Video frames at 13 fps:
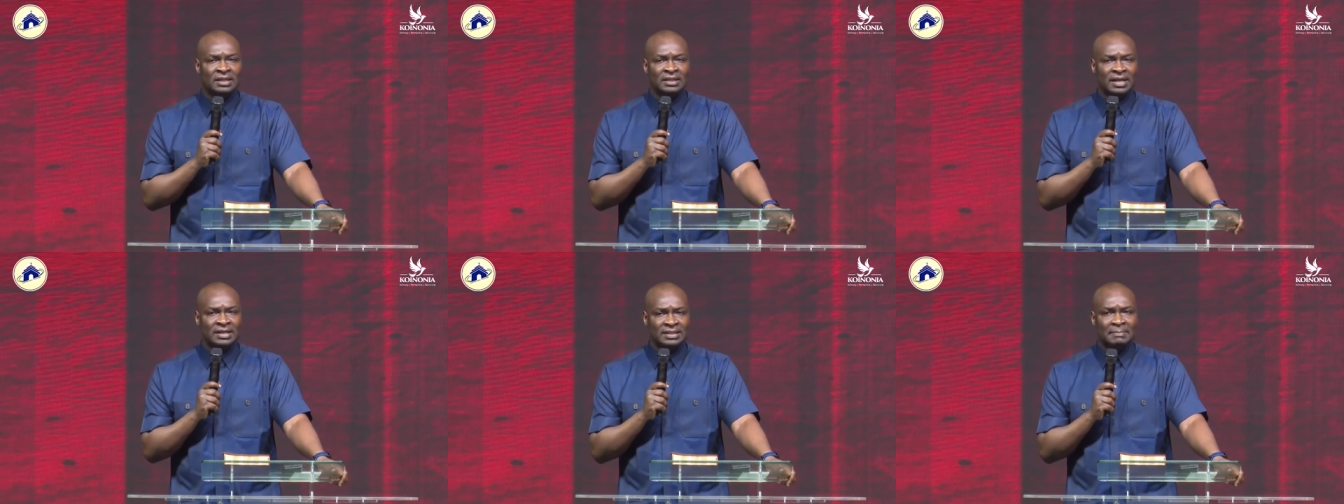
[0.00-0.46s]

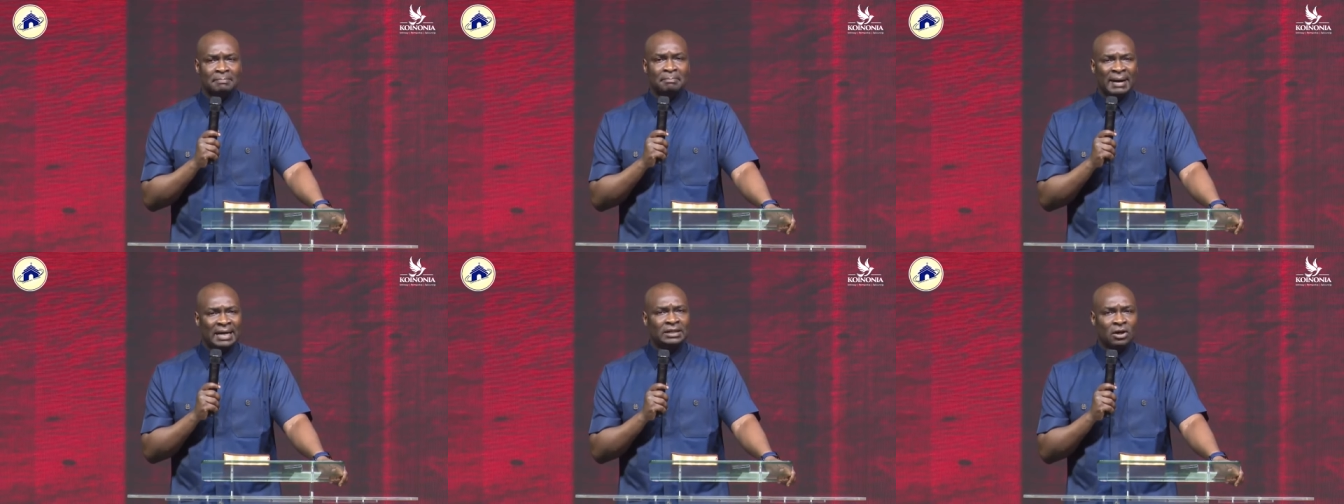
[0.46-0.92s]
That is a
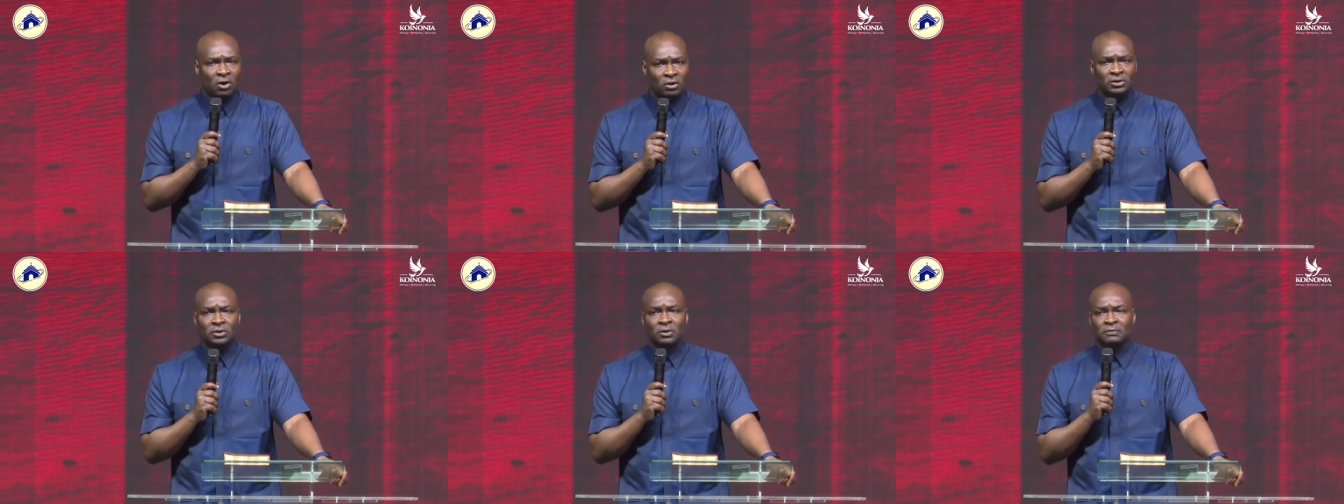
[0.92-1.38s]
bad
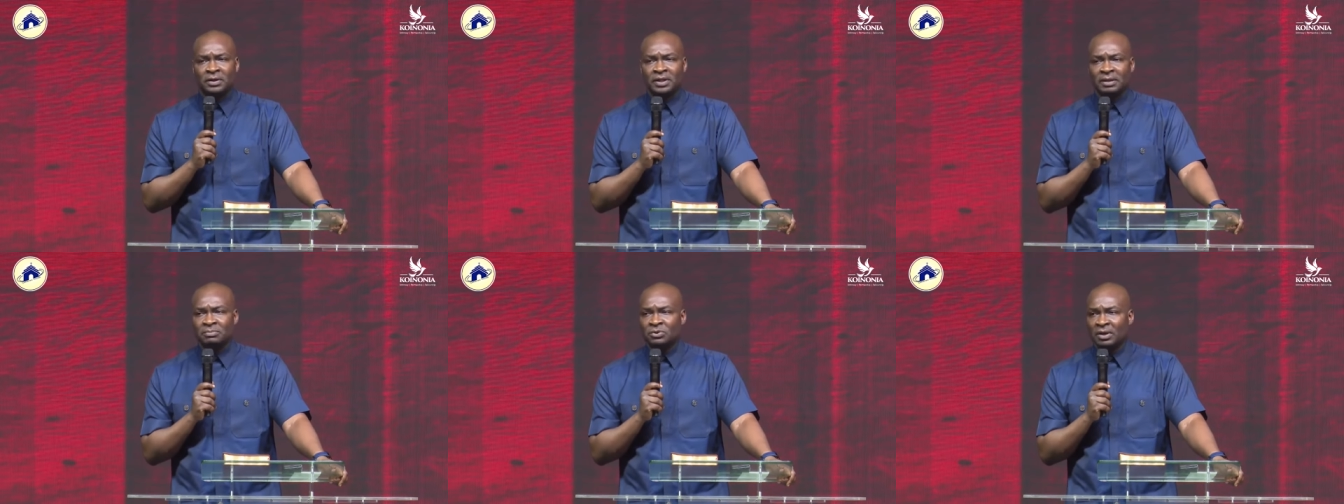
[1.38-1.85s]
culture for
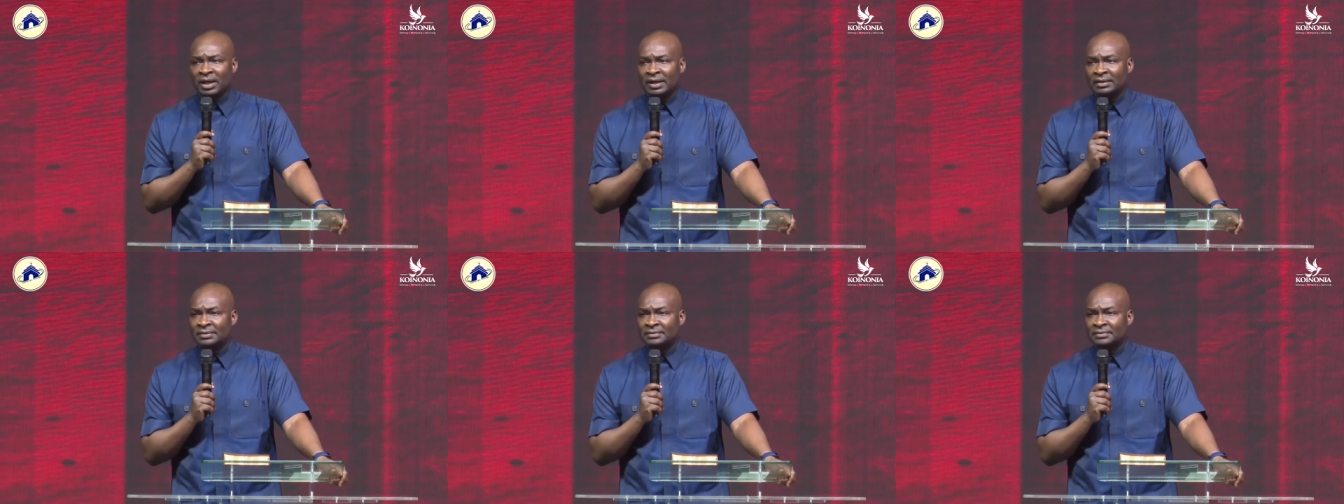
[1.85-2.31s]
them to
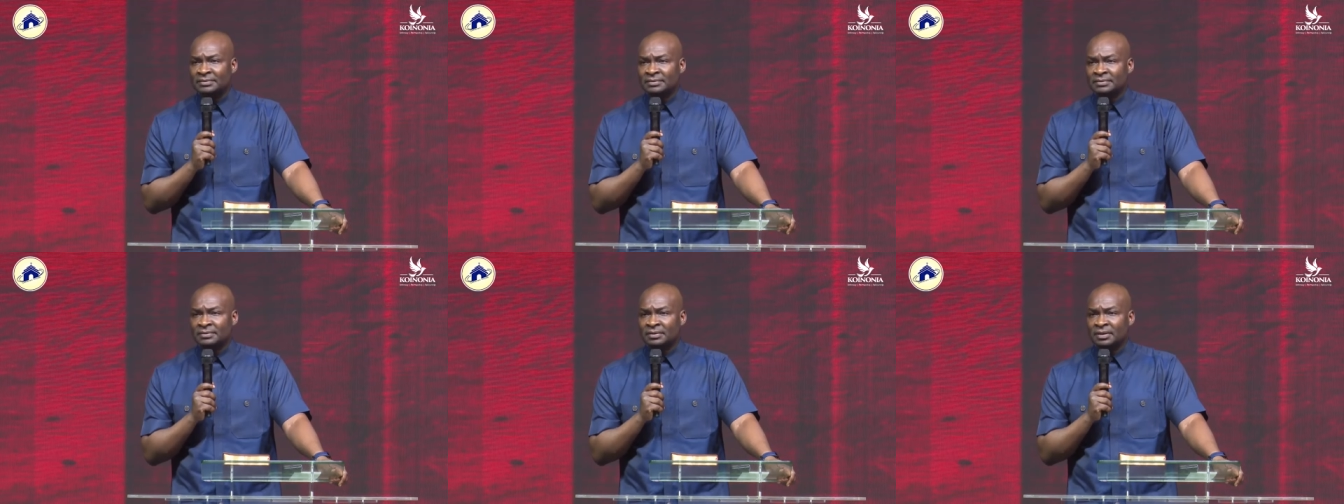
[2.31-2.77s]
learn.
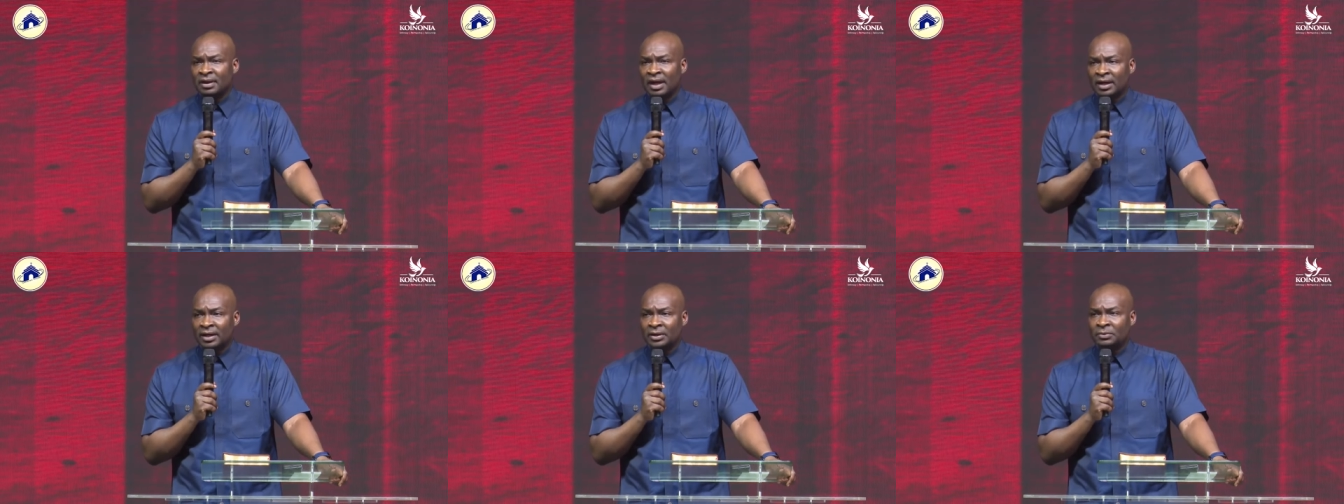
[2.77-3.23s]

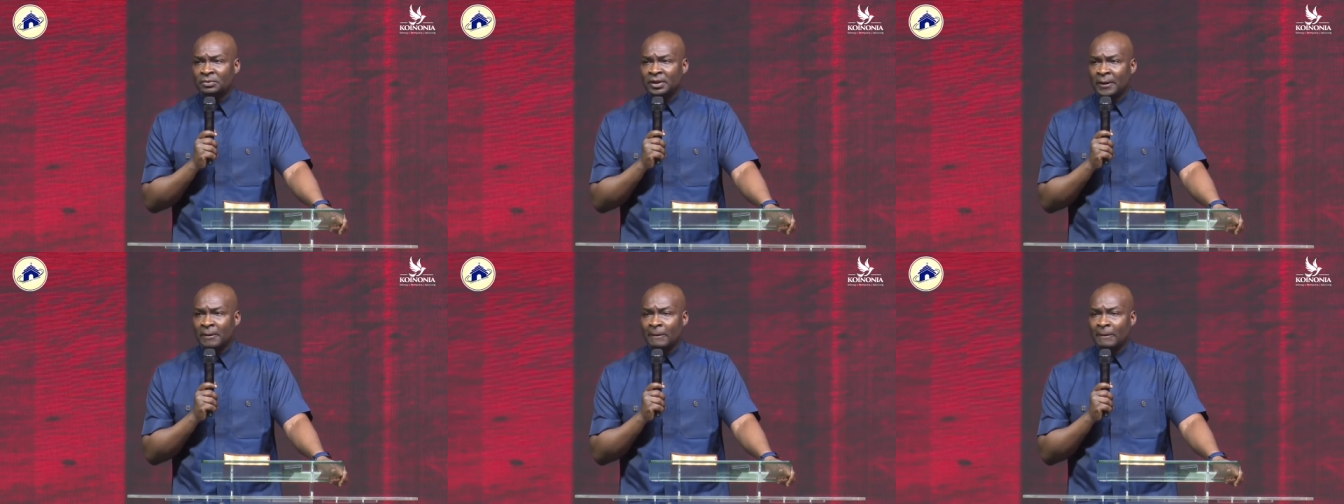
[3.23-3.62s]
Hallelujah.